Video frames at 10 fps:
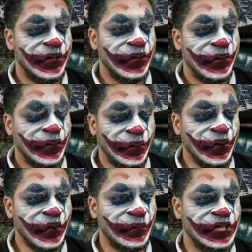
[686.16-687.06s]

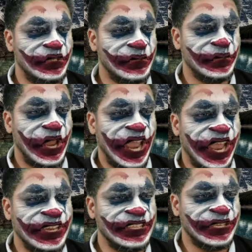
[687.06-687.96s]
who would do
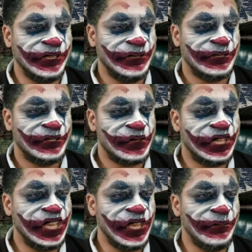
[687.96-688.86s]
anything to
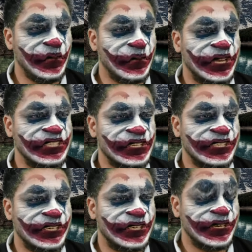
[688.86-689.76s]
keep you under
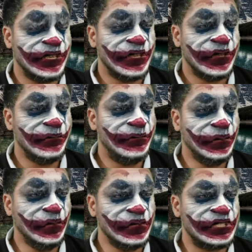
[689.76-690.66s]
their
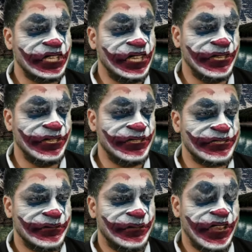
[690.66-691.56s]
boot heels.
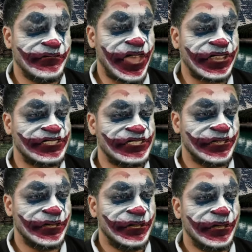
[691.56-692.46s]
In fact,
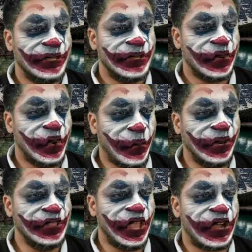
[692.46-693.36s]

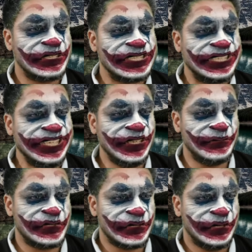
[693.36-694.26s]
Overlord
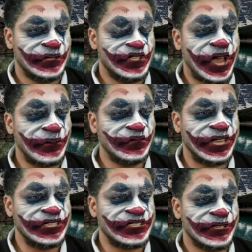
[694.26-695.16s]
seems
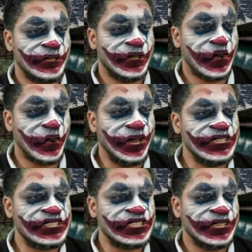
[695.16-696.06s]
downright
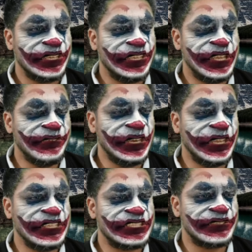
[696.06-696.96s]
quaint given
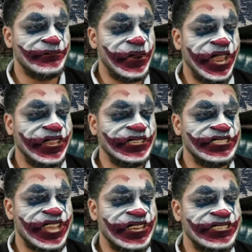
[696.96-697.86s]
its
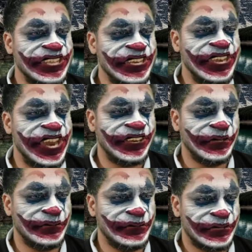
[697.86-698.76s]
brain-dead
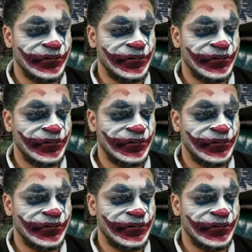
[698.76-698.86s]
scenarios,